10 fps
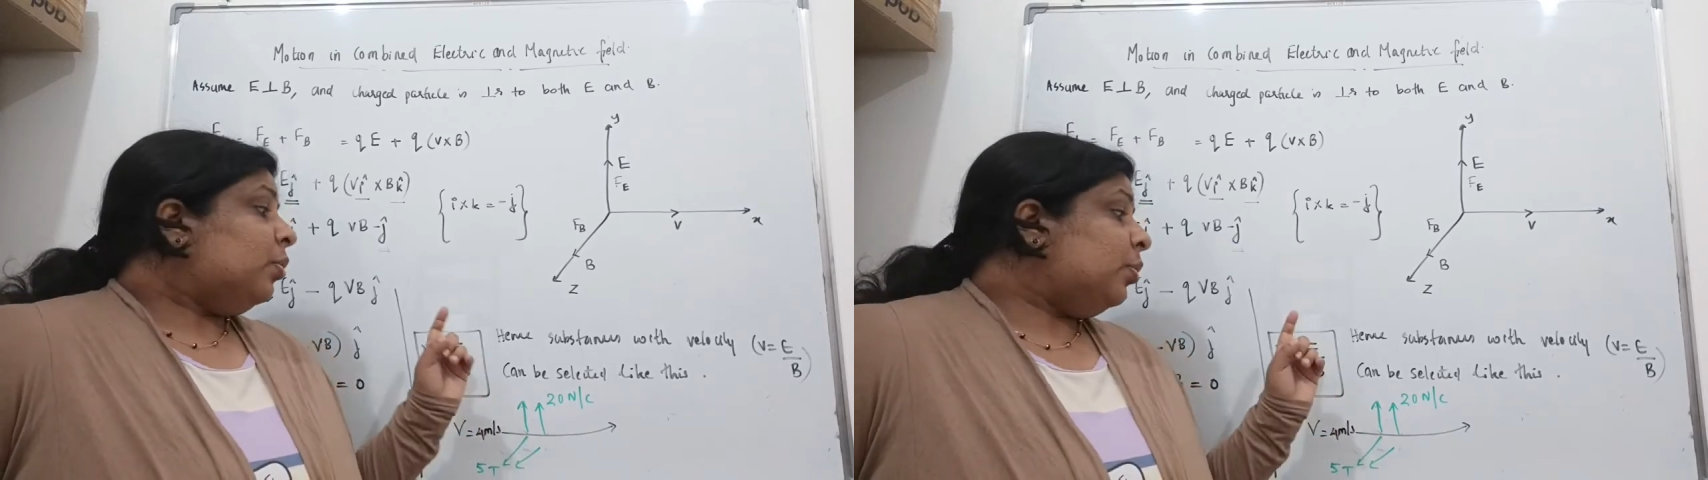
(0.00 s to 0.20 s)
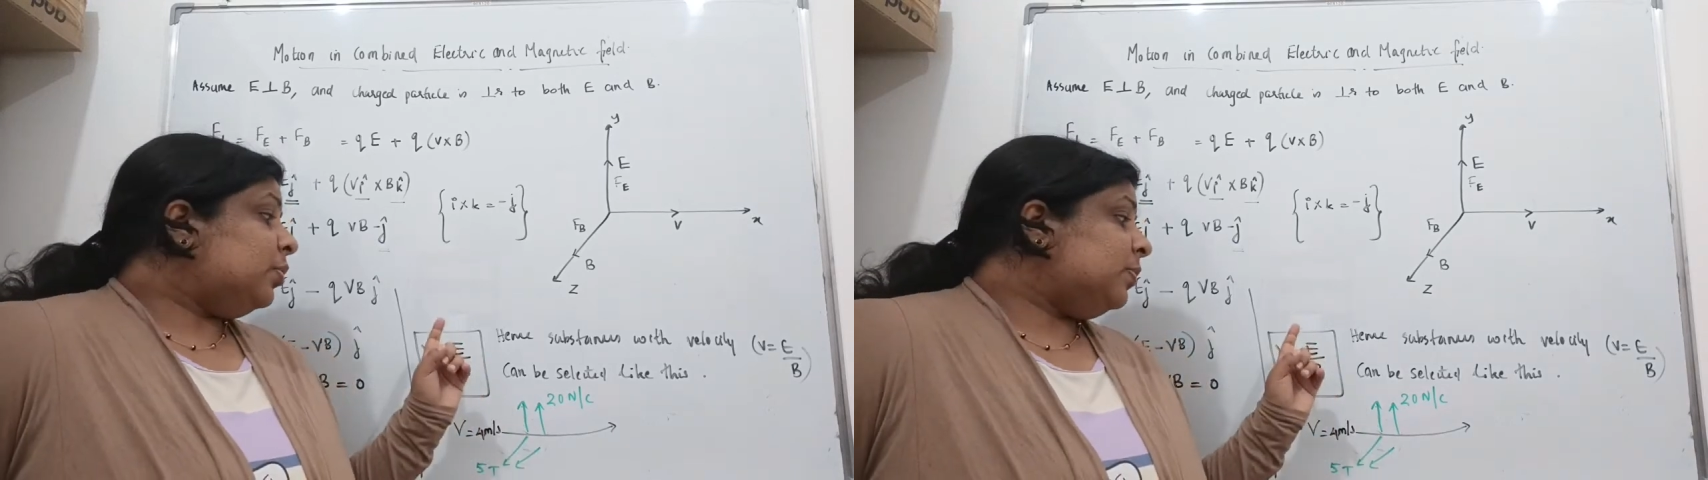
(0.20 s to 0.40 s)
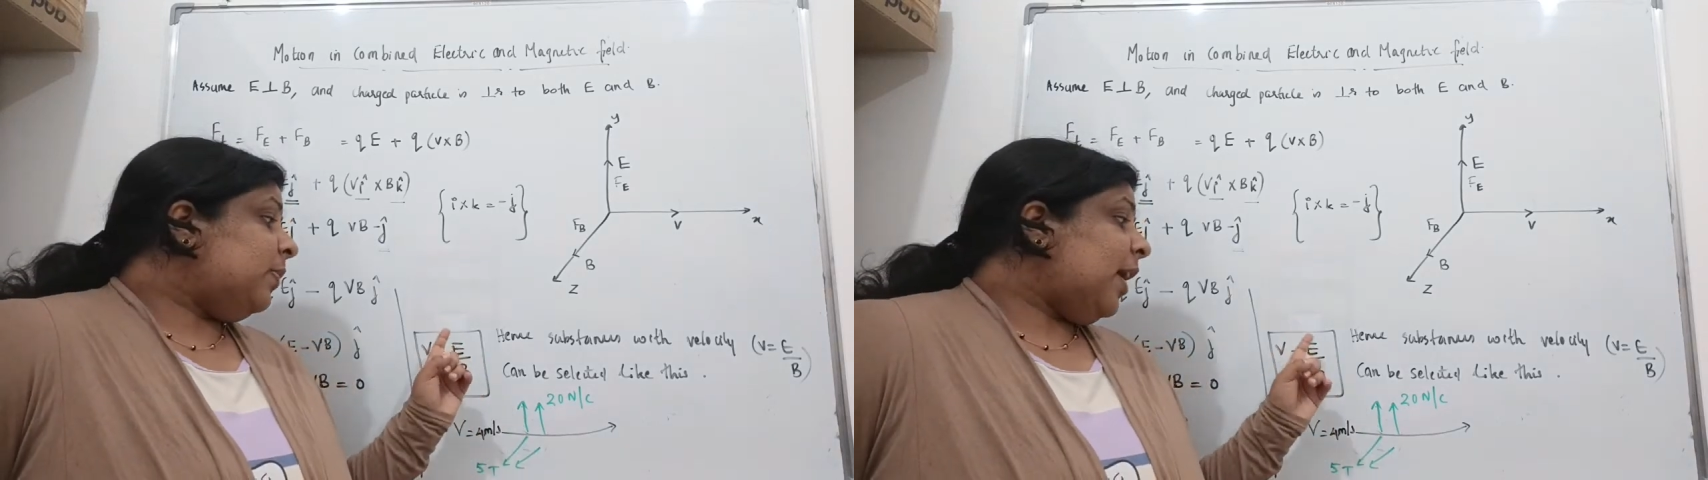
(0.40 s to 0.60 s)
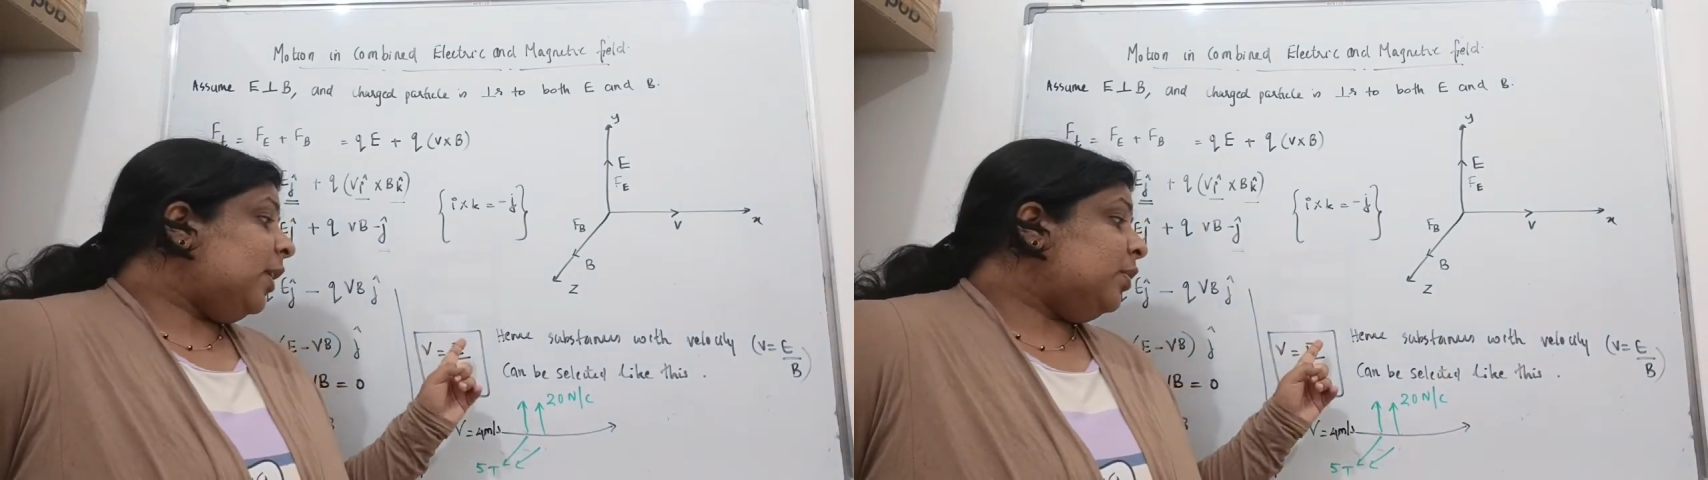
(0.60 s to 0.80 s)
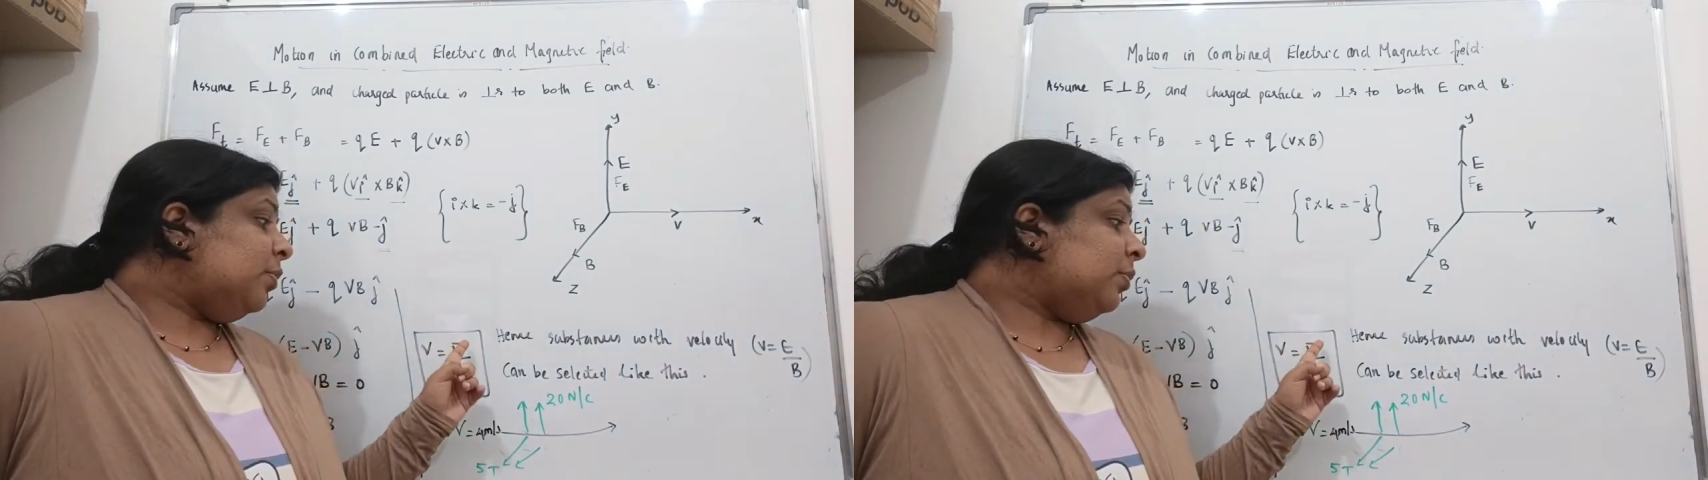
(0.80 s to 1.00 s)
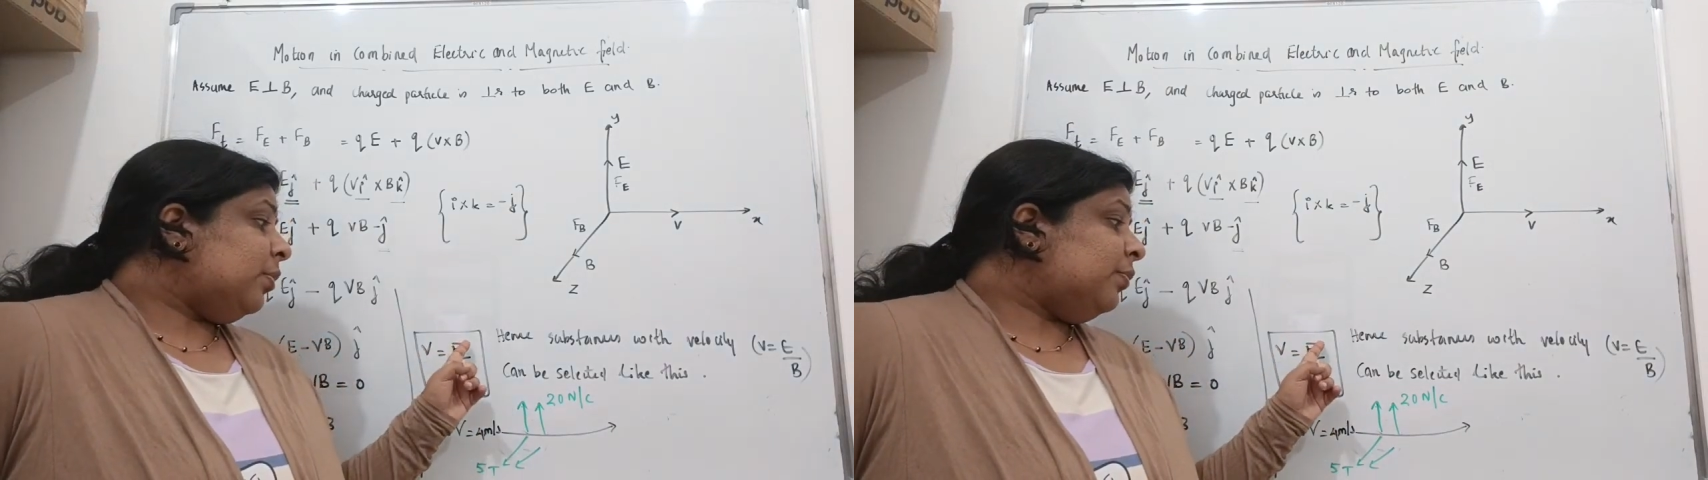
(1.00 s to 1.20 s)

whose value of